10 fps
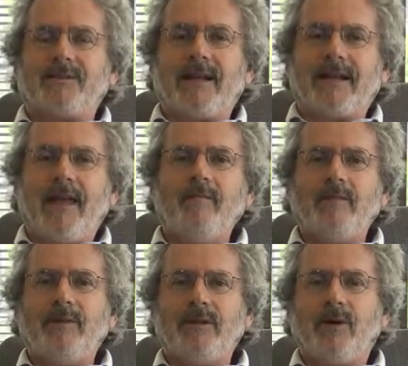that came to
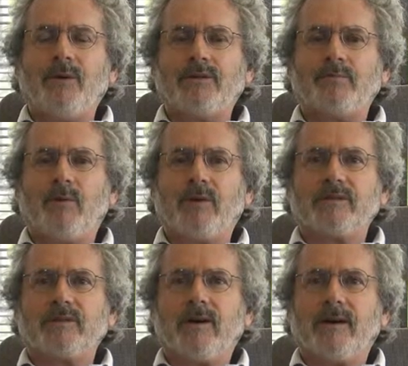be known as
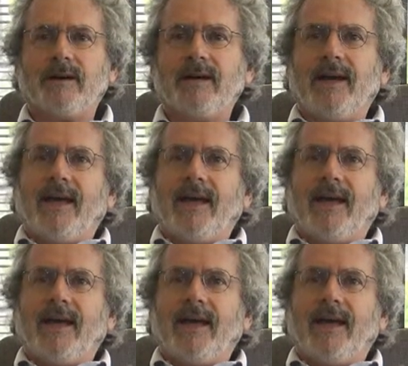Moore's Law.